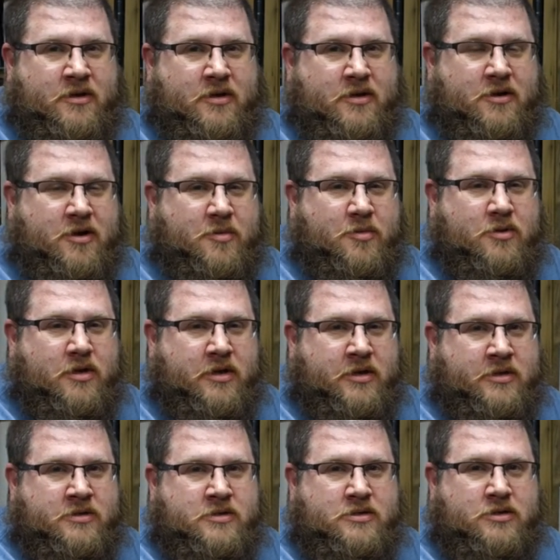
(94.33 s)
in a couple
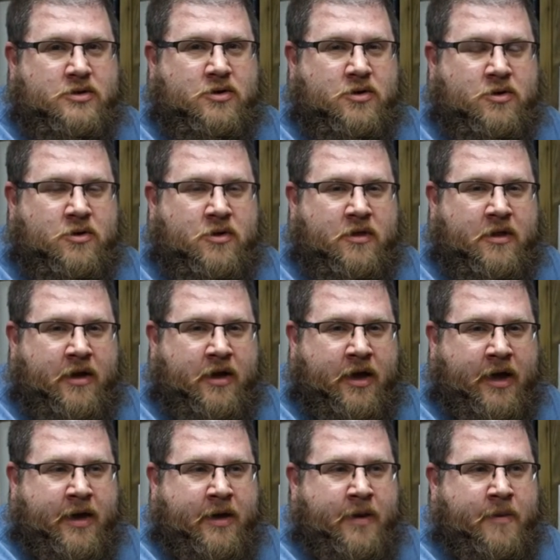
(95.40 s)
days to go to the
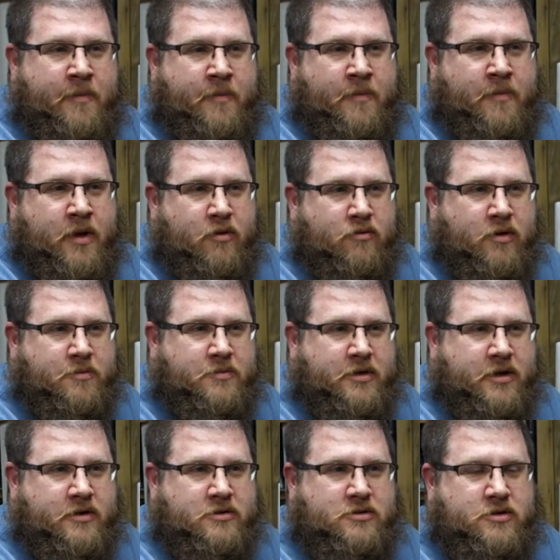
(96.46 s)
Hamm
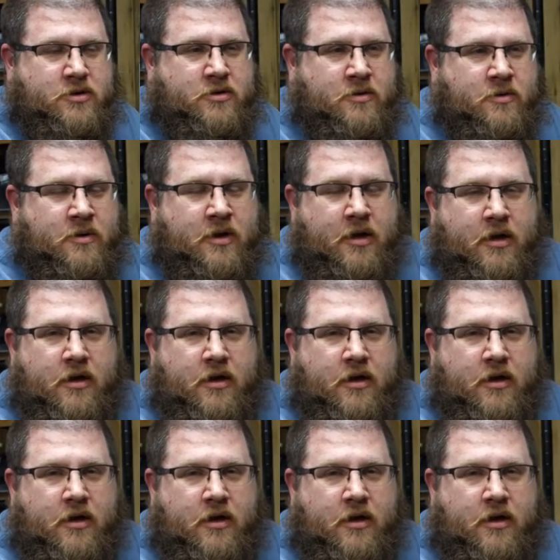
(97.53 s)
Reptile Show.